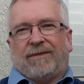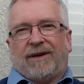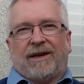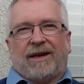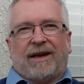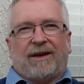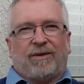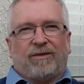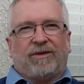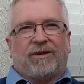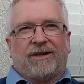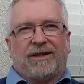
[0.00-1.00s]
and I
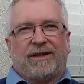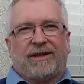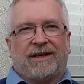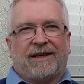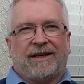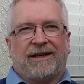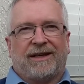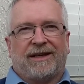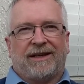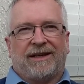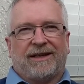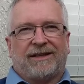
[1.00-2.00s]
don't really
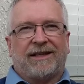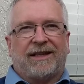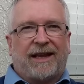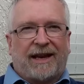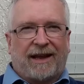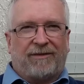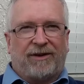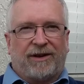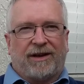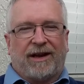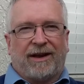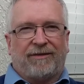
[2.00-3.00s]
see that having a,
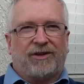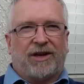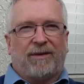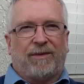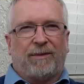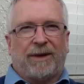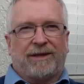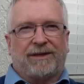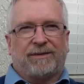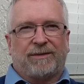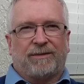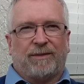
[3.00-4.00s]
have a job that
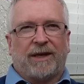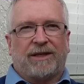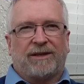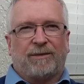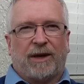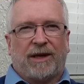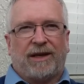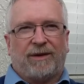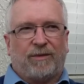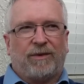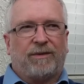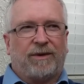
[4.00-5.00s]
makes makes some money
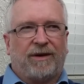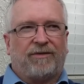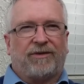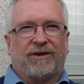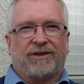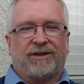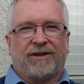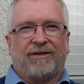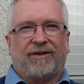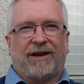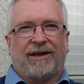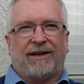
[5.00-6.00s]
and enough for us to
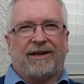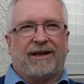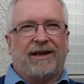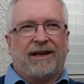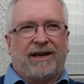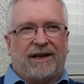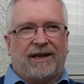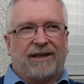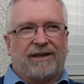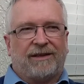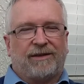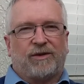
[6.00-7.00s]
live on and
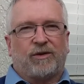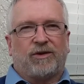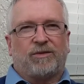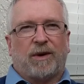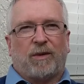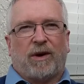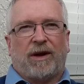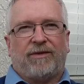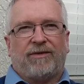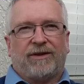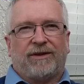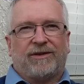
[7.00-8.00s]
and so does my
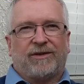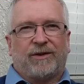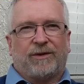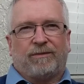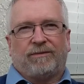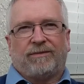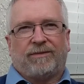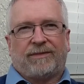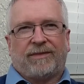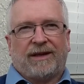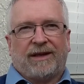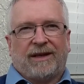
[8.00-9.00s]
wife and so
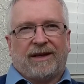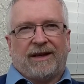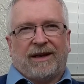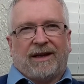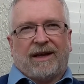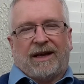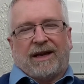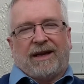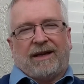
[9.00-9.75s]
I,